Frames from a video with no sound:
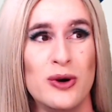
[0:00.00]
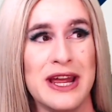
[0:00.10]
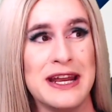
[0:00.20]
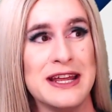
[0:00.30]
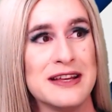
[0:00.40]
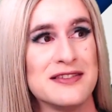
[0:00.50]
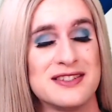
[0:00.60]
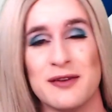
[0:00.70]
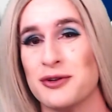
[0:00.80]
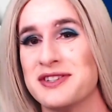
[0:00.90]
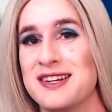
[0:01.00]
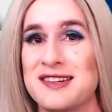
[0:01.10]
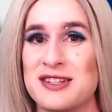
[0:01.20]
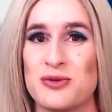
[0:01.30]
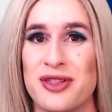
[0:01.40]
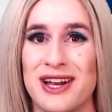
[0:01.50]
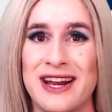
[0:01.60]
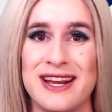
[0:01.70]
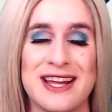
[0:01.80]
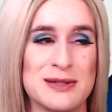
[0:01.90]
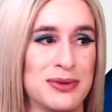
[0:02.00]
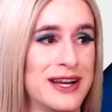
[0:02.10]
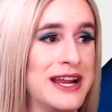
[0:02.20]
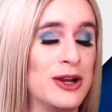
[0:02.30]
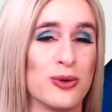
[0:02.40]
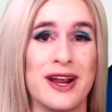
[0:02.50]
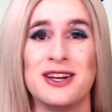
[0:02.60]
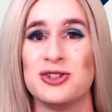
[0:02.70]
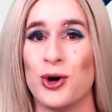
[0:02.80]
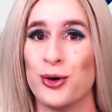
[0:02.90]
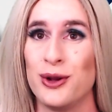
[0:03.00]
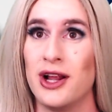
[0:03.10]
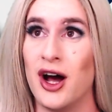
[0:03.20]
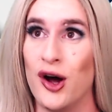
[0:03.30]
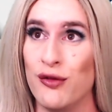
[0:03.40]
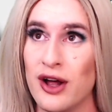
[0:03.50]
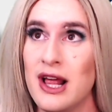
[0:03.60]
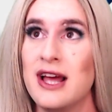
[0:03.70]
in his several seasons with the Lightning, has played a grand total of